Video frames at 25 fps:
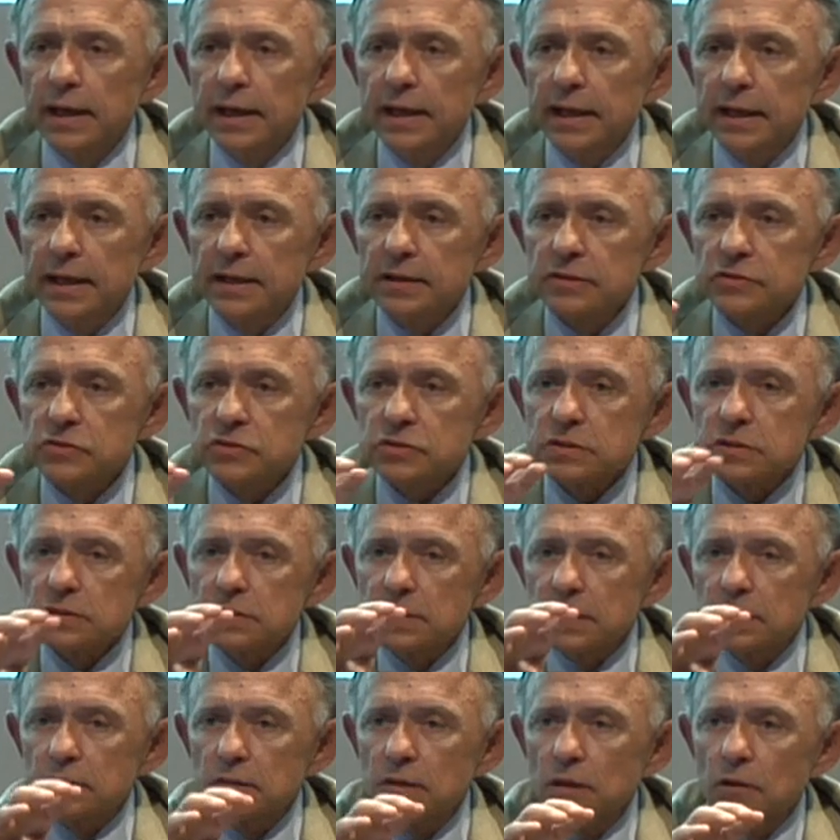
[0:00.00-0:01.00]
is
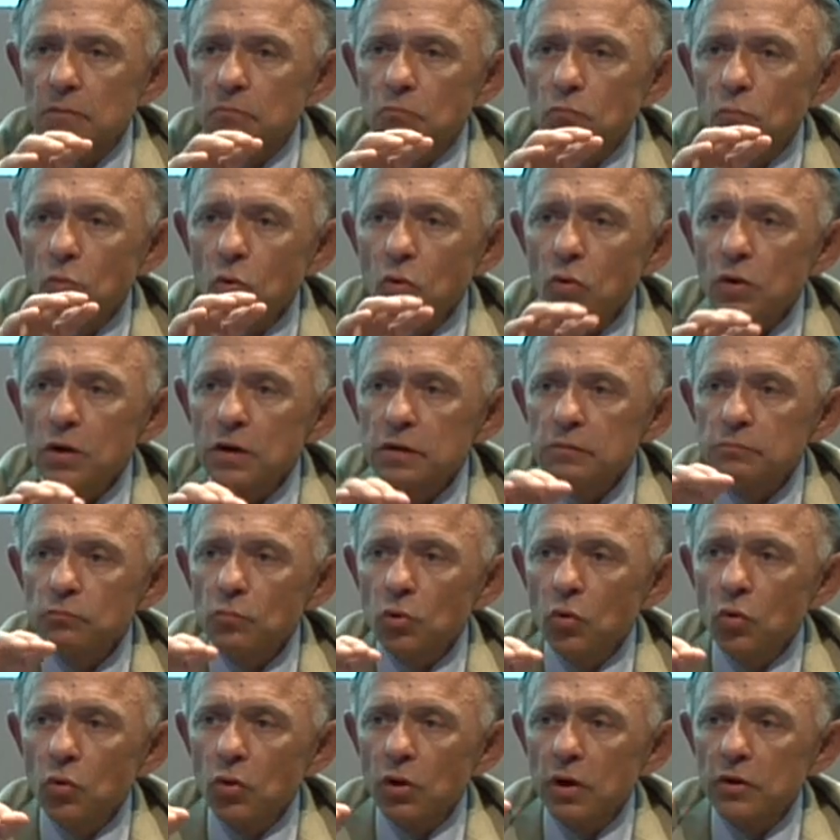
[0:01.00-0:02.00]
that more and
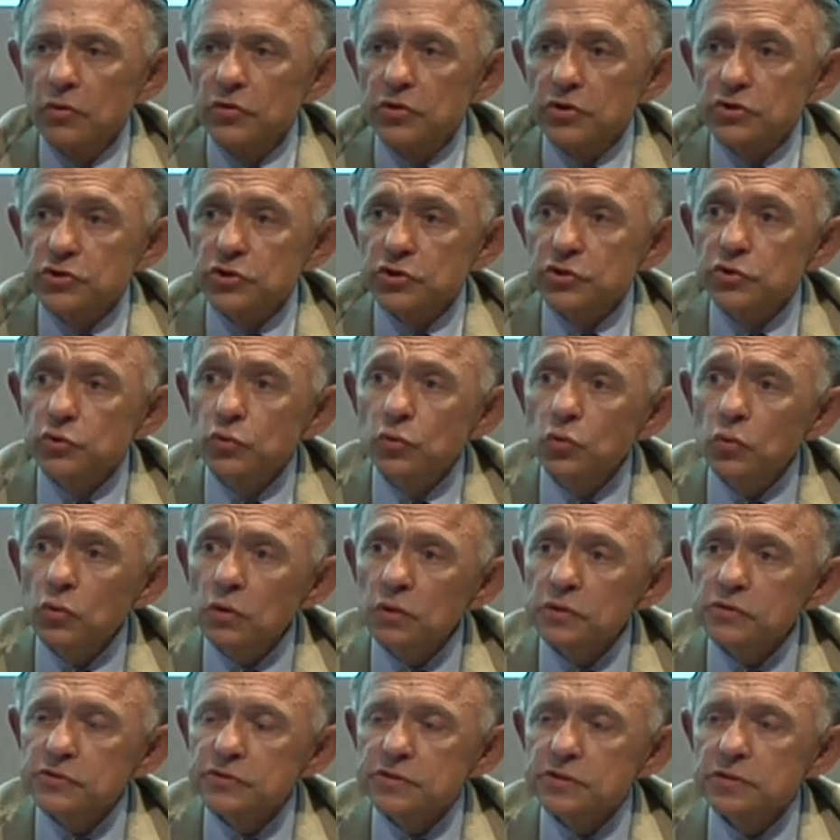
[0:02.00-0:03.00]
more the
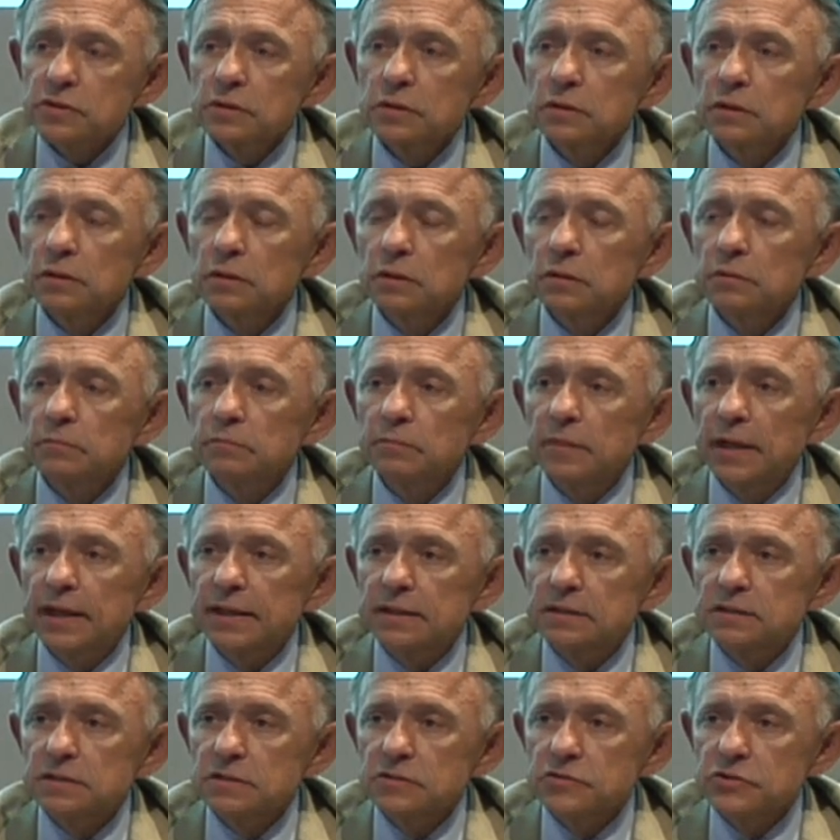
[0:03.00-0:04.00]
schools
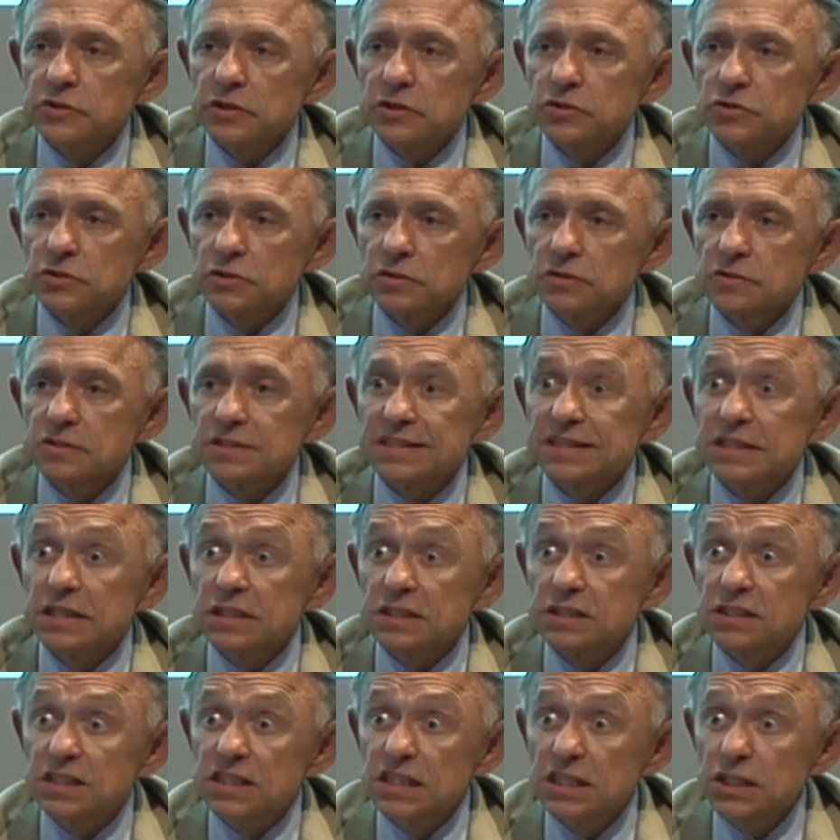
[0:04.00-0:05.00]
made decisions and
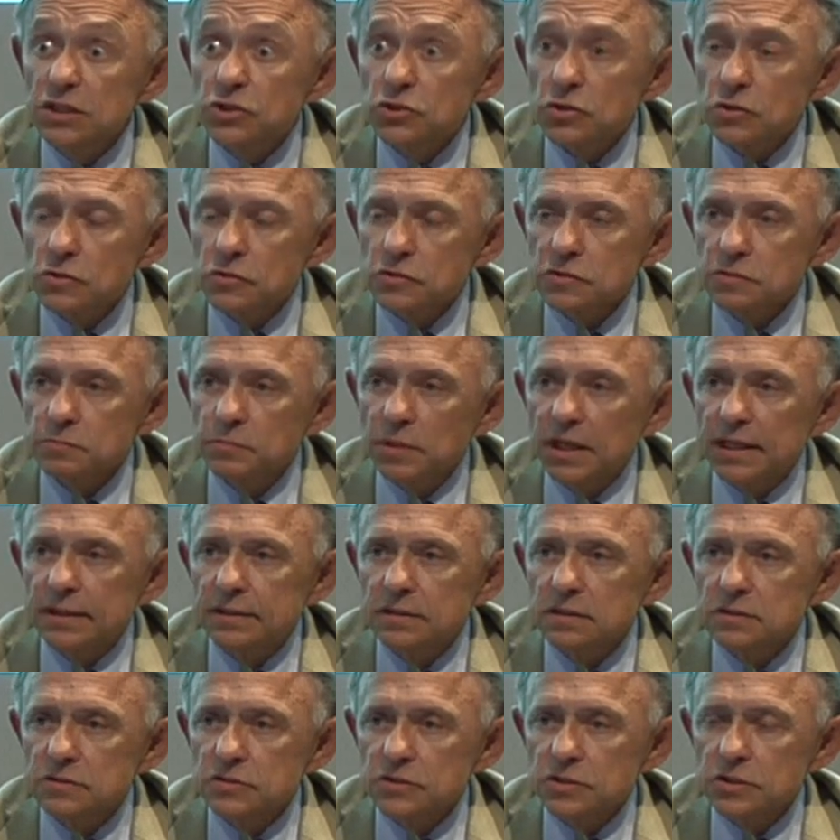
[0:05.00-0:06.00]
the teachers
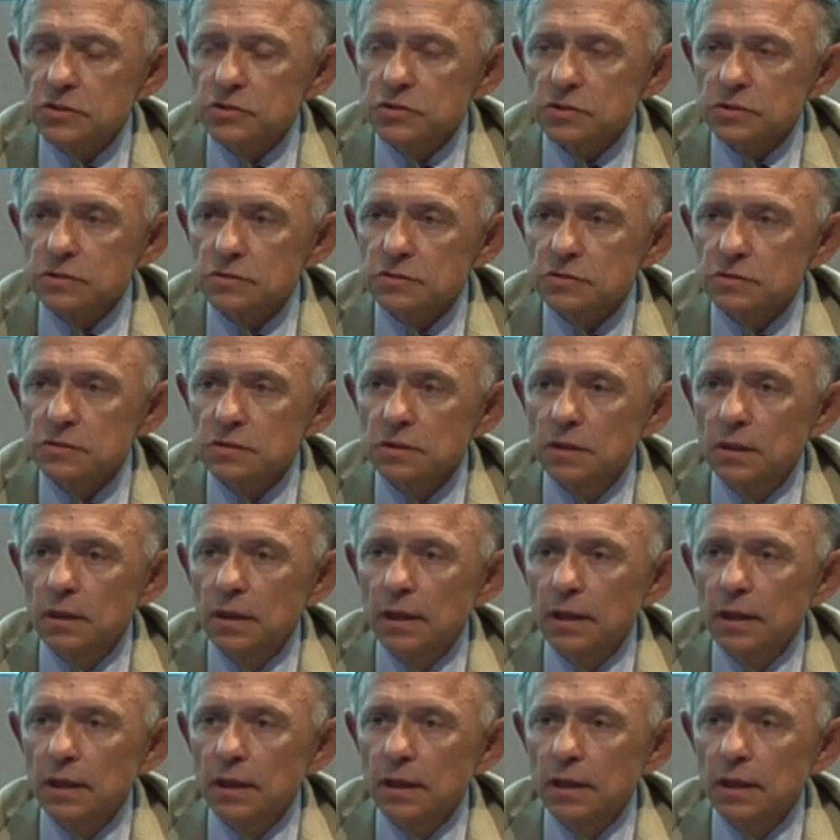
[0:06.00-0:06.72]
made decisions.